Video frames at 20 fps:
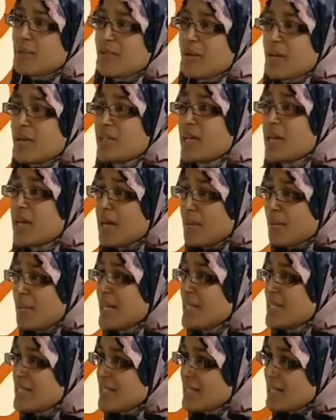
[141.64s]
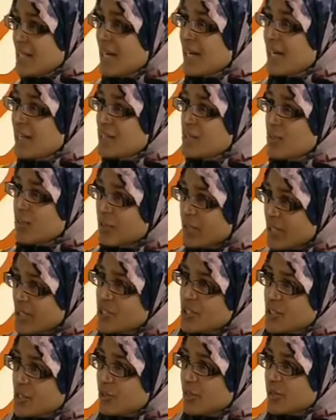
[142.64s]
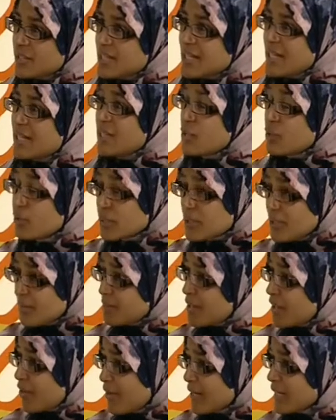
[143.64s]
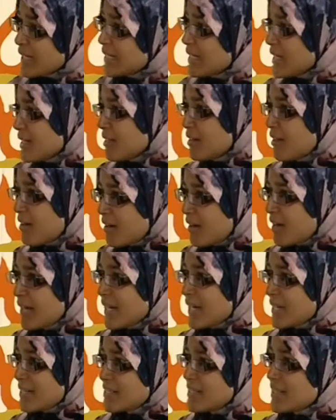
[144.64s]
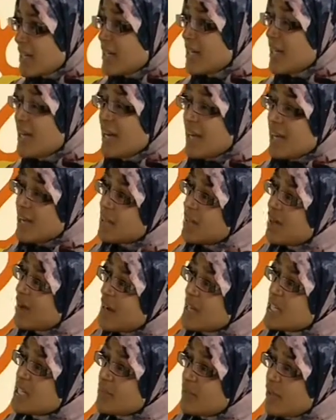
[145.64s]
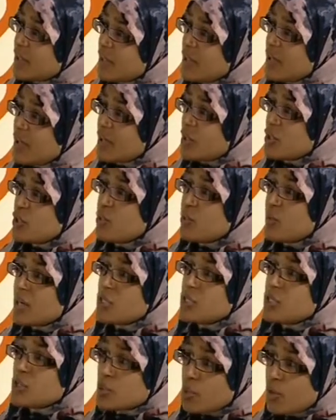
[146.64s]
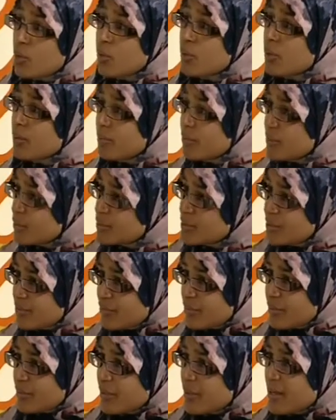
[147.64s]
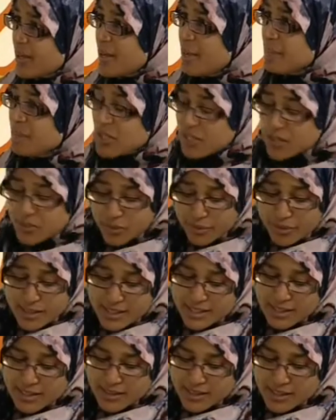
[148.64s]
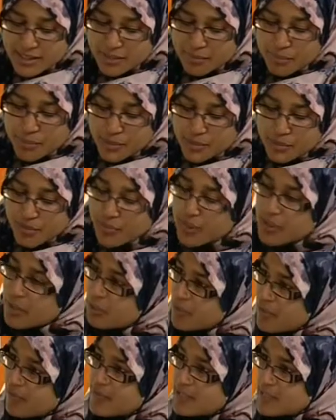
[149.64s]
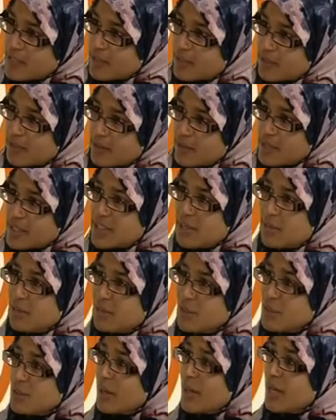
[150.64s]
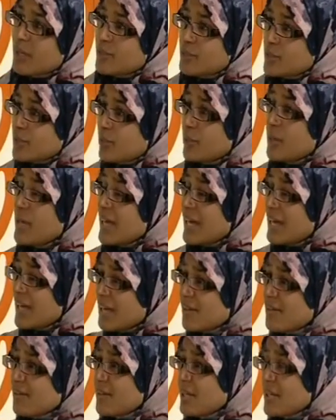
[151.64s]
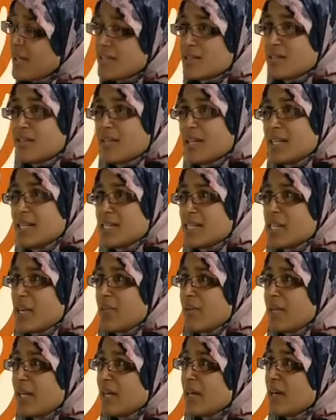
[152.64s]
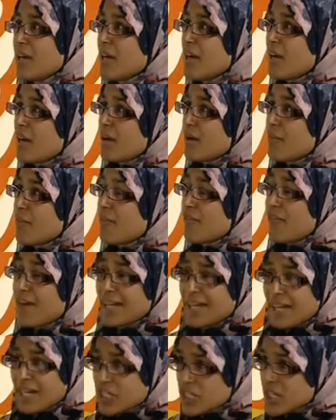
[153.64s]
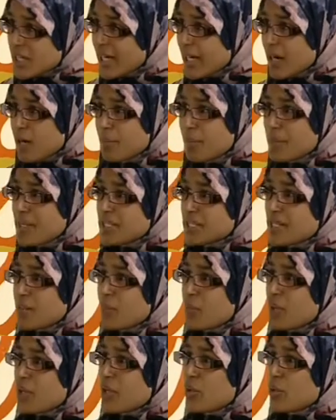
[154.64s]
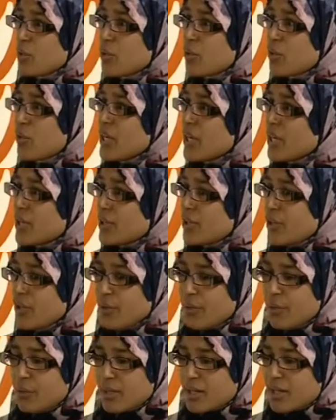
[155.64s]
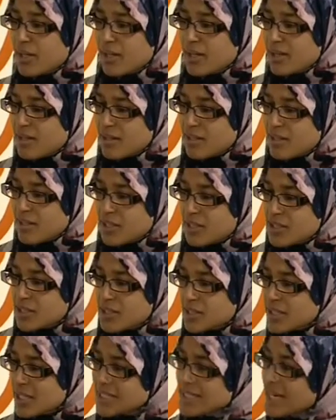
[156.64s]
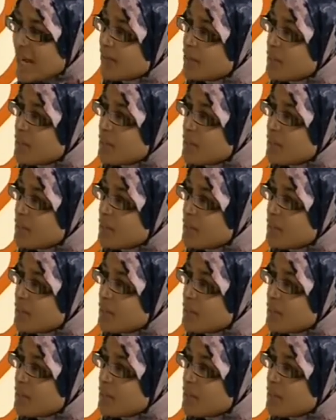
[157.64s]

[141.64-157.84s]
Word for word: around, placed his hands on his shoulders and looked him directly in the eye and said, in the eyes of Allah, you are so beautiful. So these are examples of where the Prophet Sallallahu Alaihi Wasallam knew how to, even, it's not necessarily um, financially helping someone or, you know, uh, it doesn't have